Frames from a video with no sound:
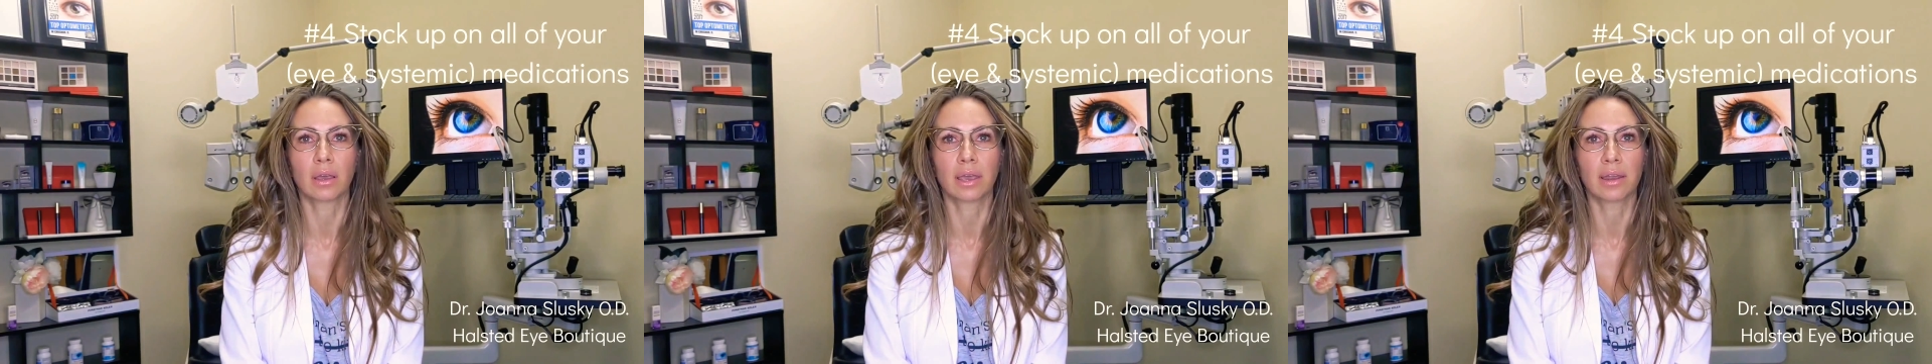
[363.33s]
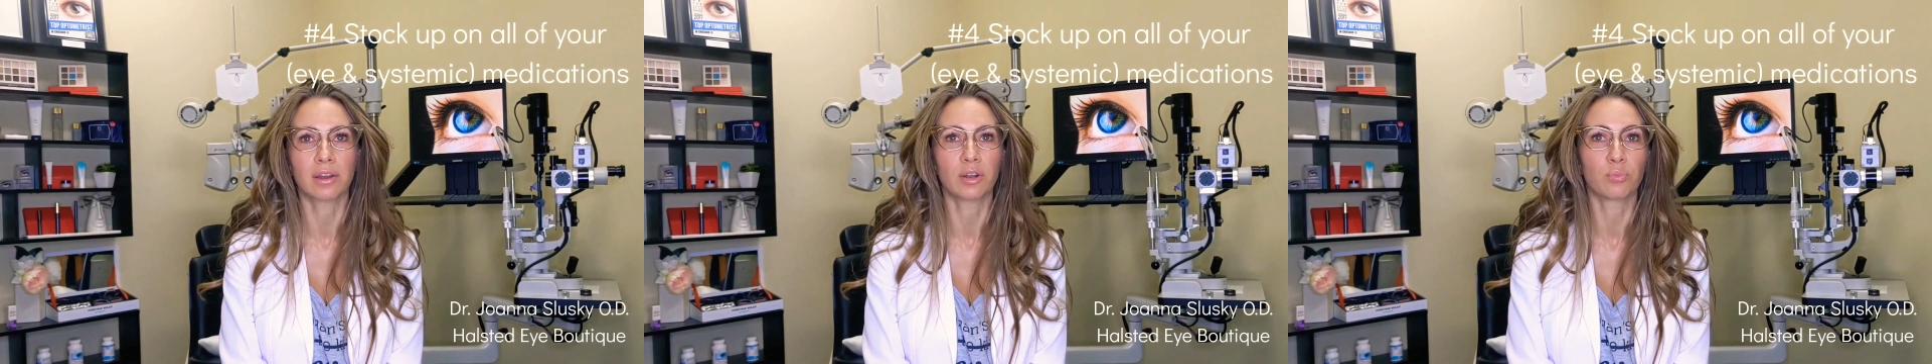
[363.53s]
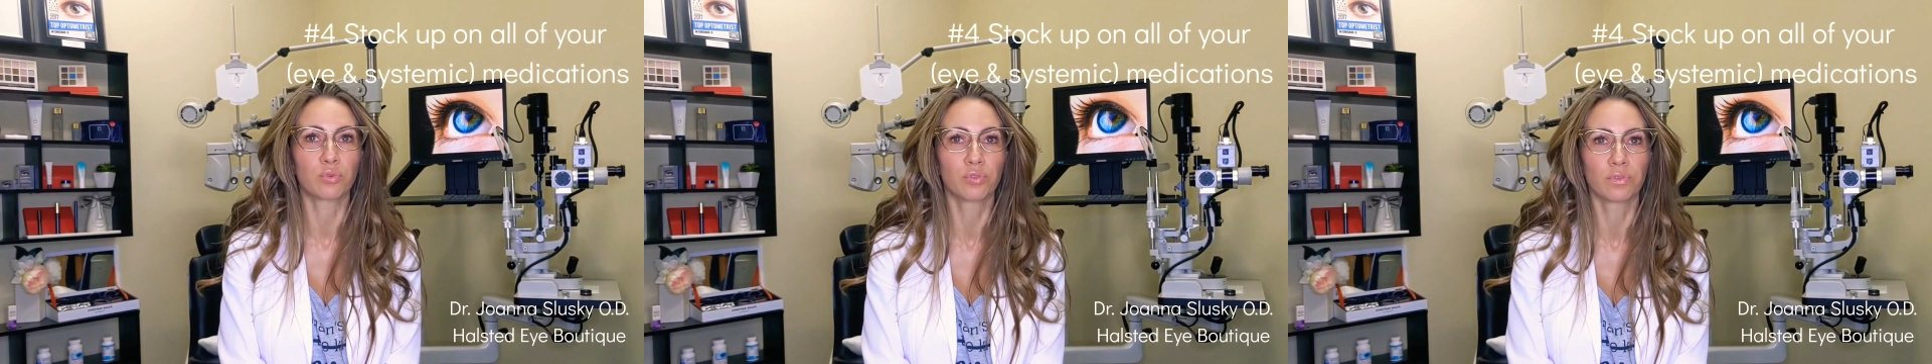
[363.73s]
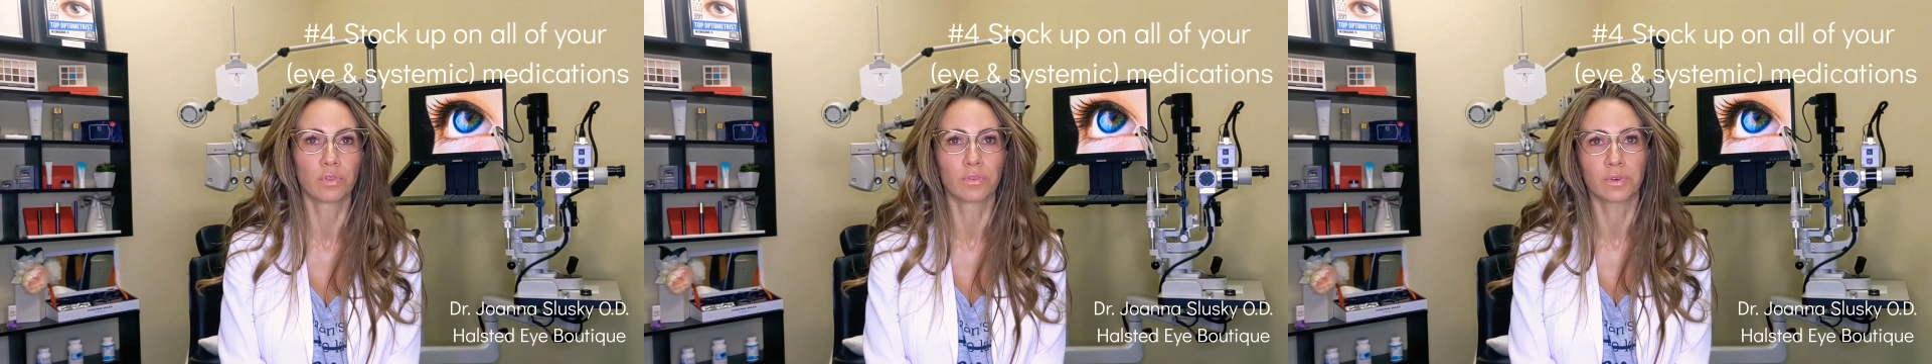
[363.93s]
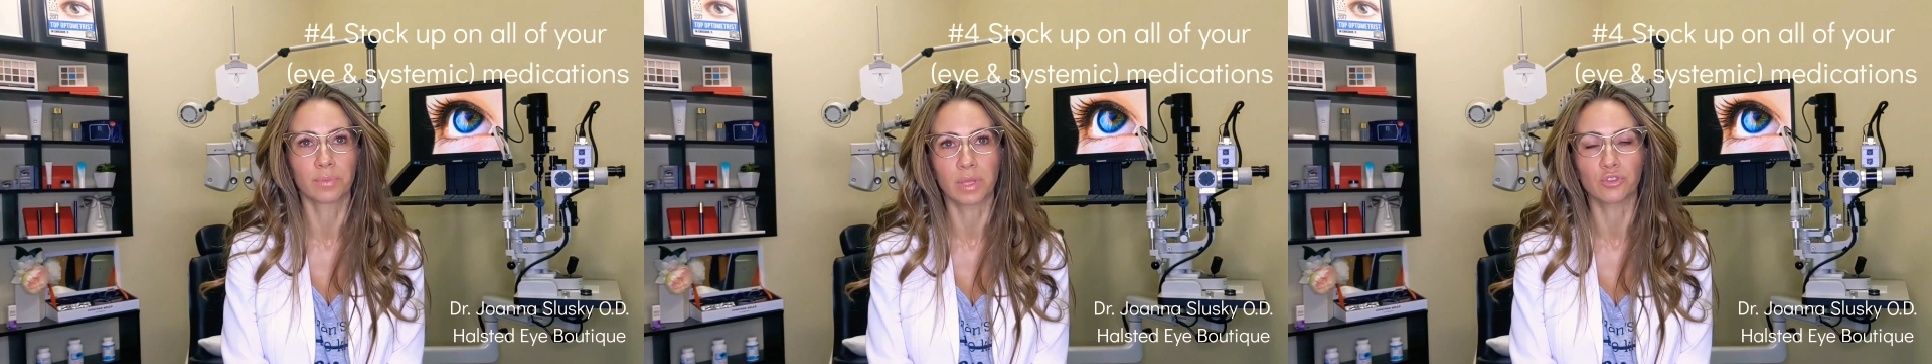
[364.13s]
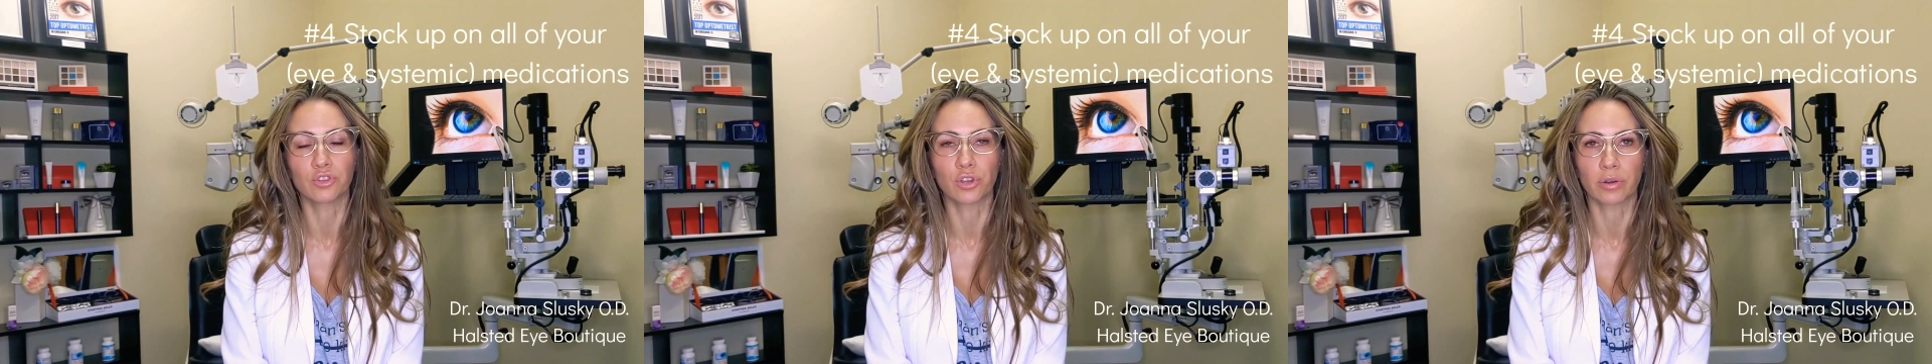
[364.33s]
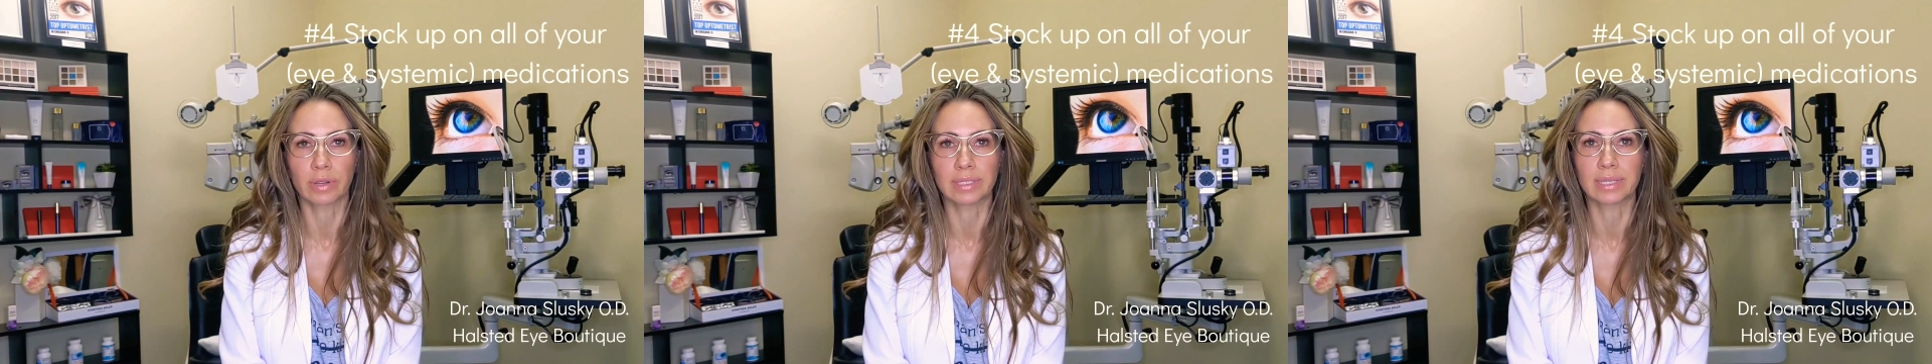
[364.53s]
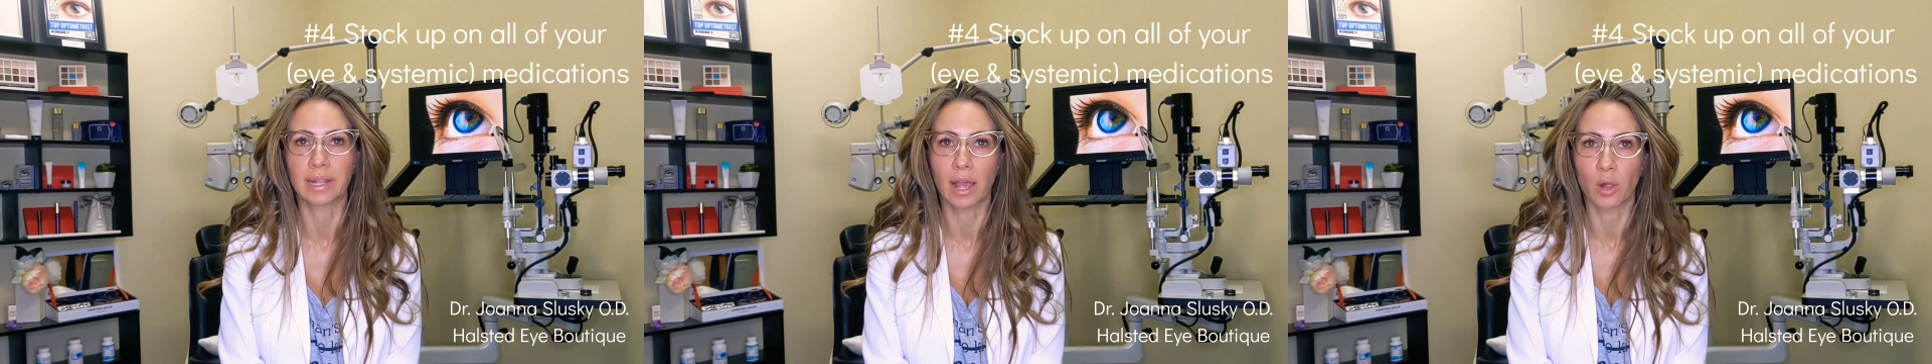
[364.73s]
uh, get an approval from the
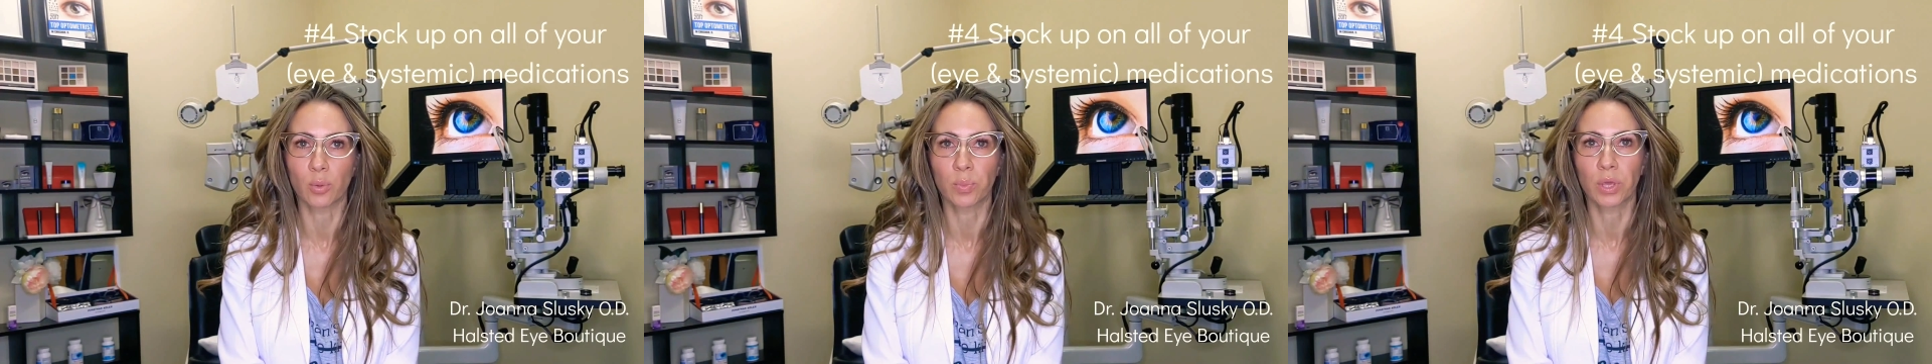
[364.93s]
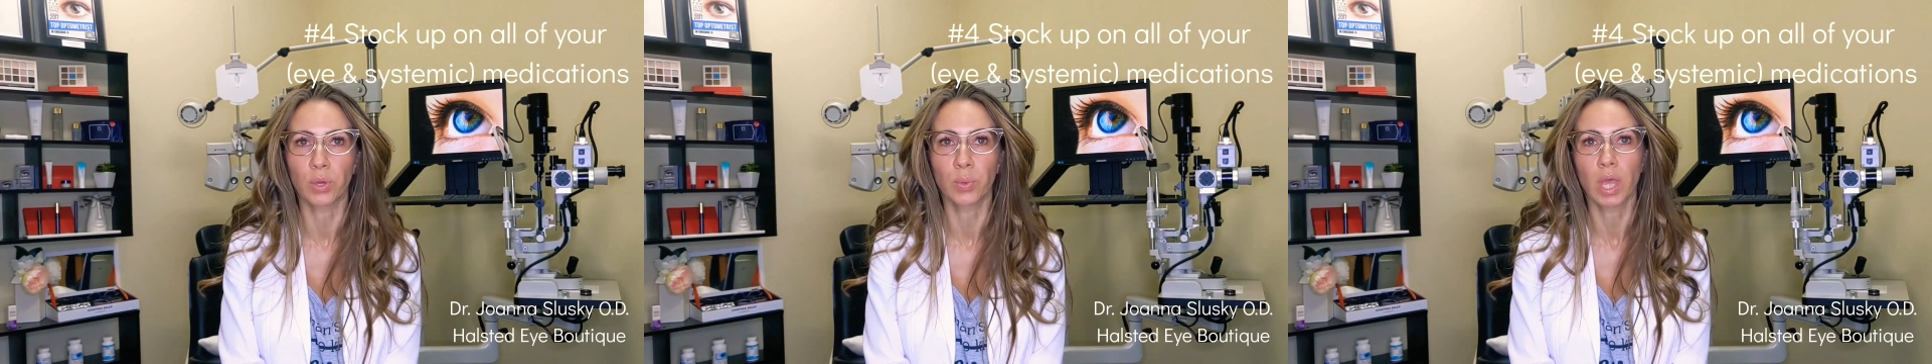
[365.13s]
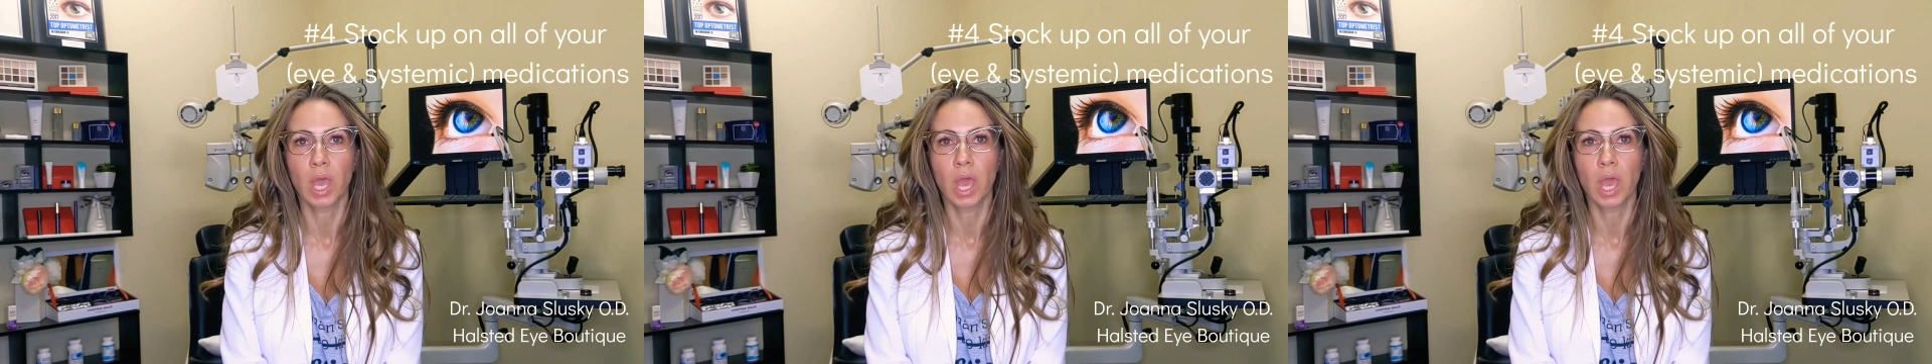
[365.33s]
insurance and help you.